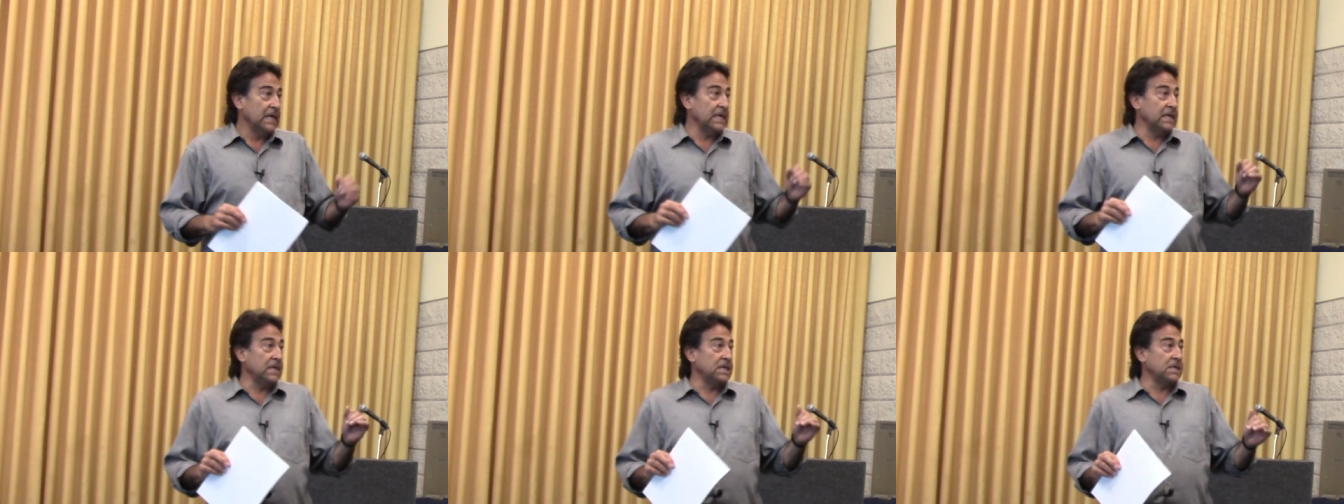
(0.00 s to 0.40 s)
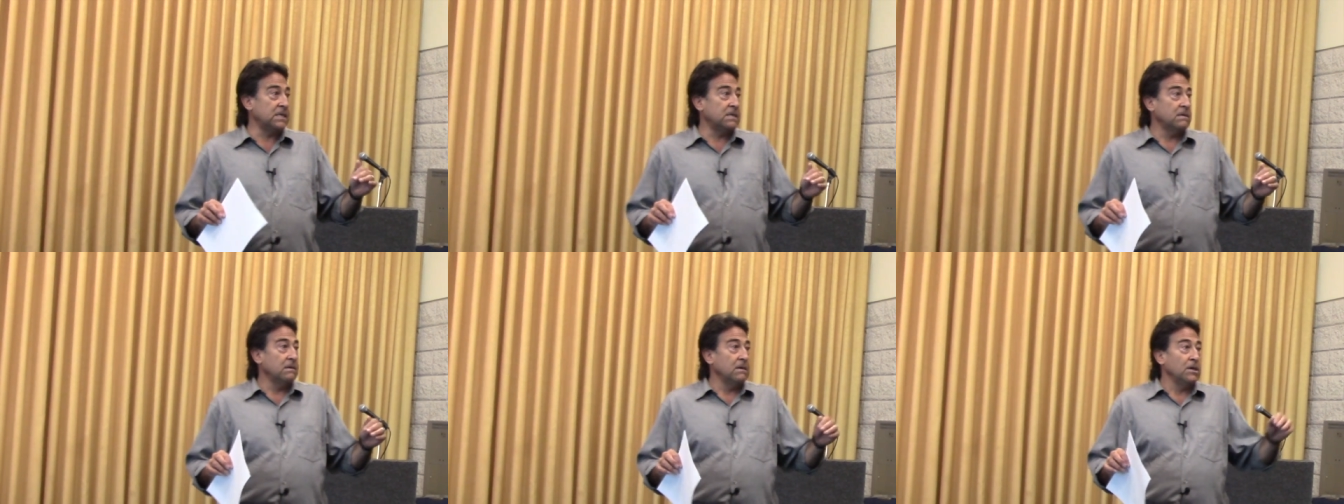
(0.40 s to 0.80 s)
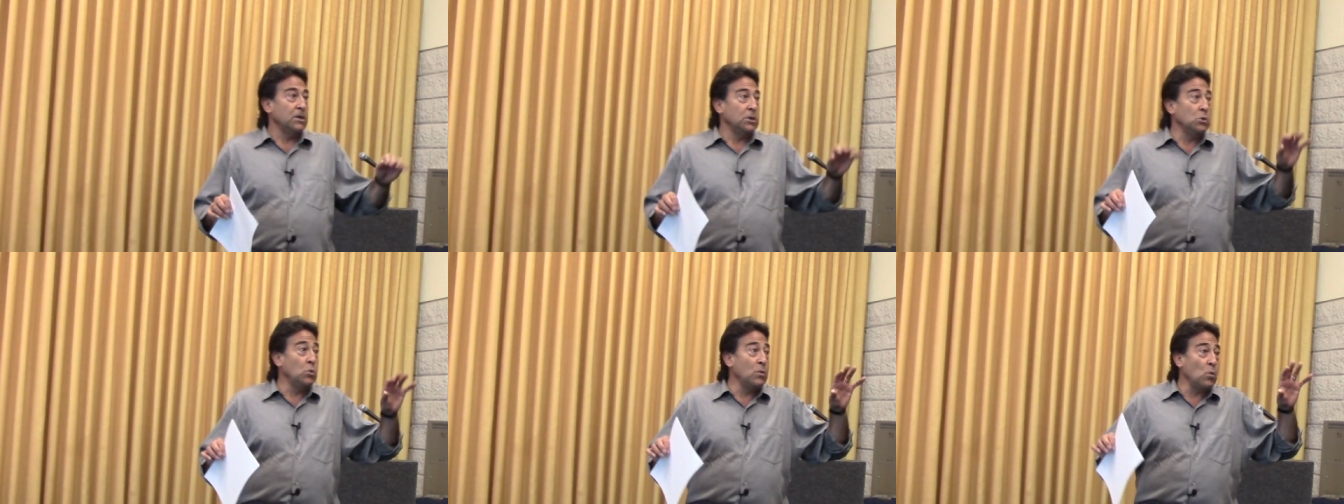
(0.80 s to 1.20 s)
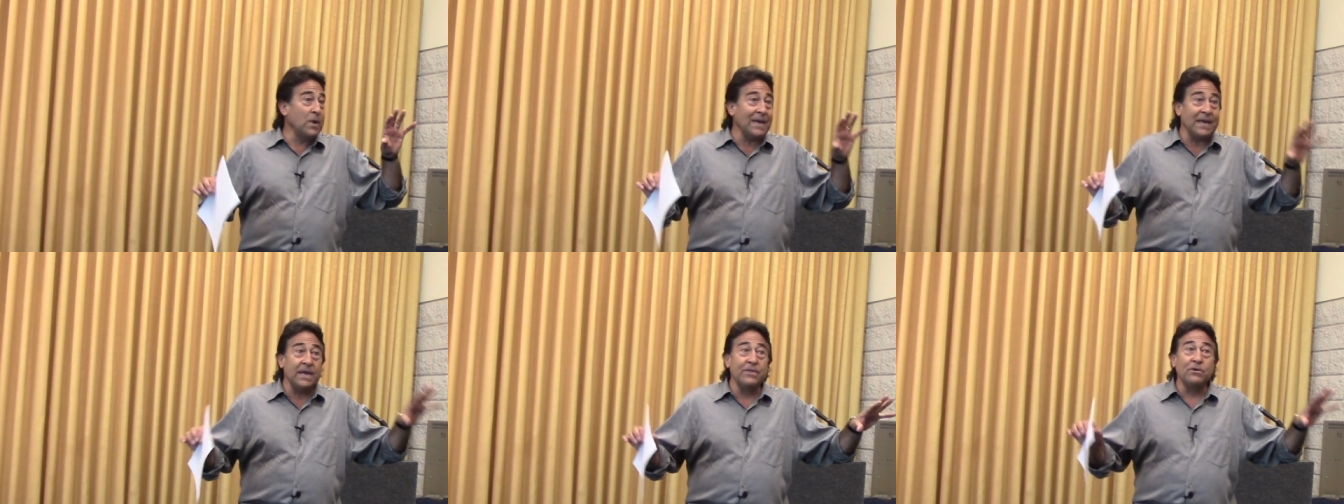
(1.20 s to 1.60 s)
is we
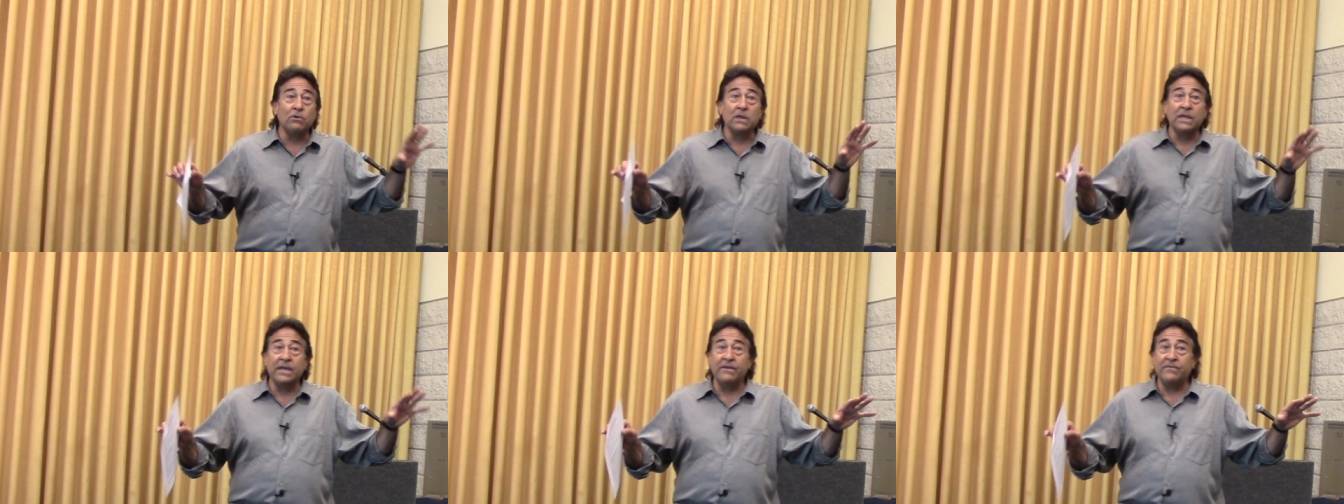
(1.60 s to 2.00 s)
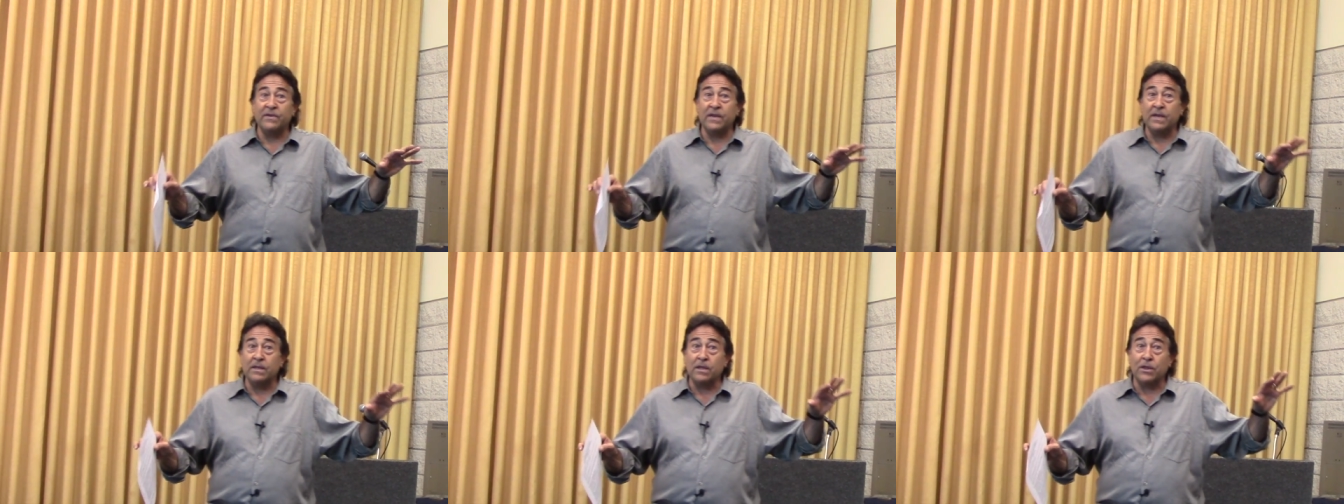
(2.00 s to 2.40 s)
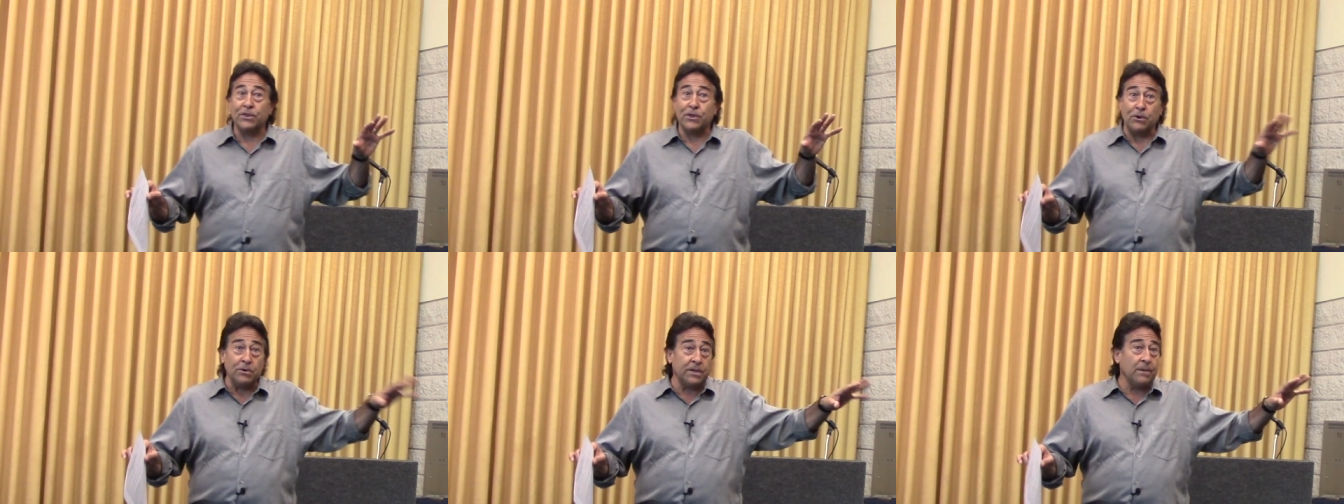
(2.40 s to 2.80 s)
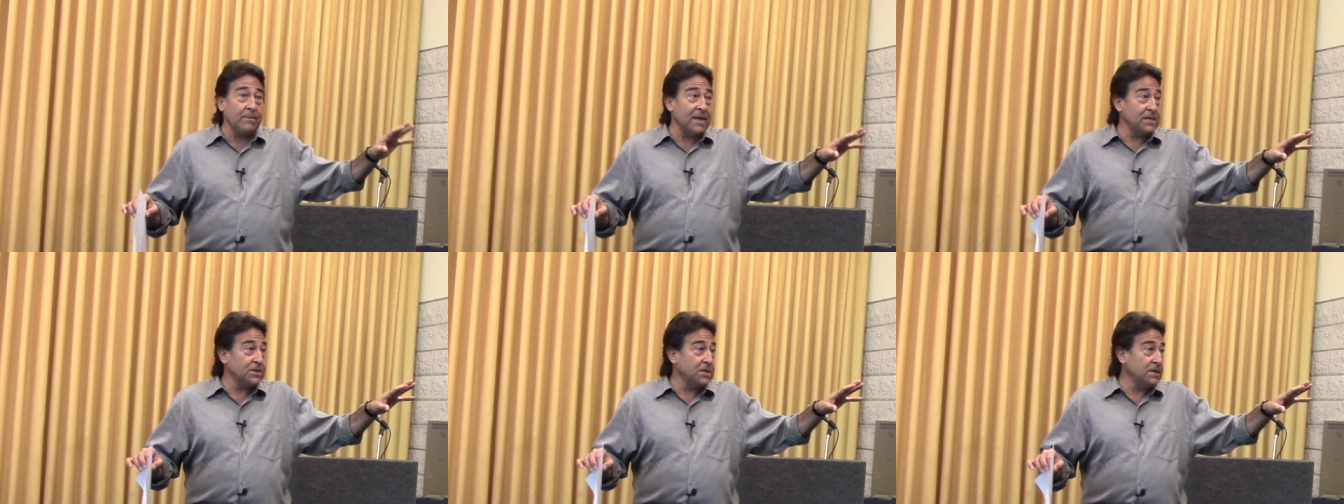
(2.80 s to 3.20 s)
either live in the third
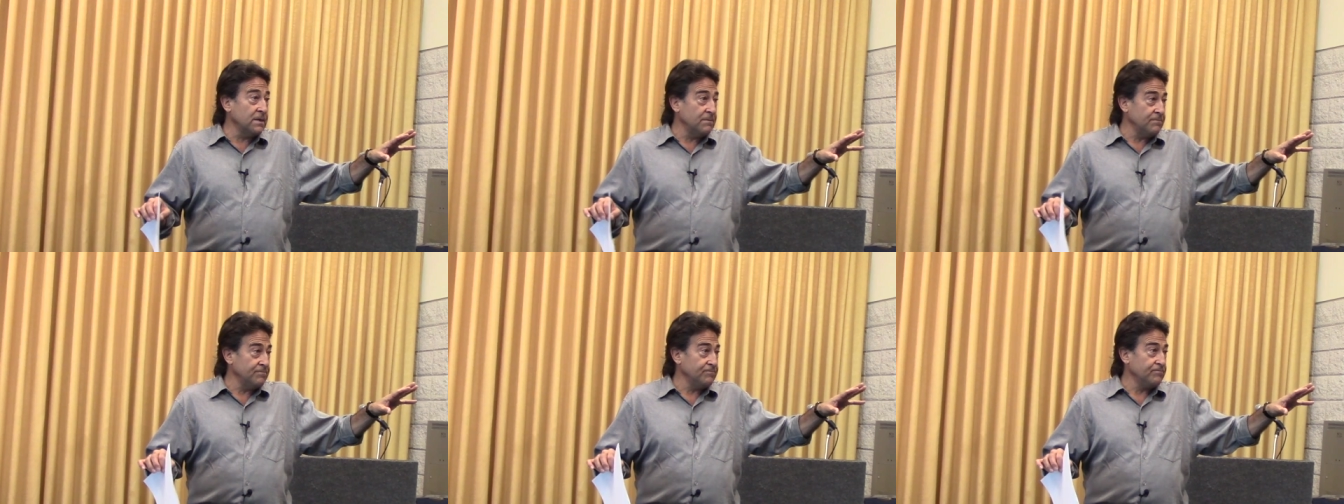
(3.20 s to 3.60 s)
dimension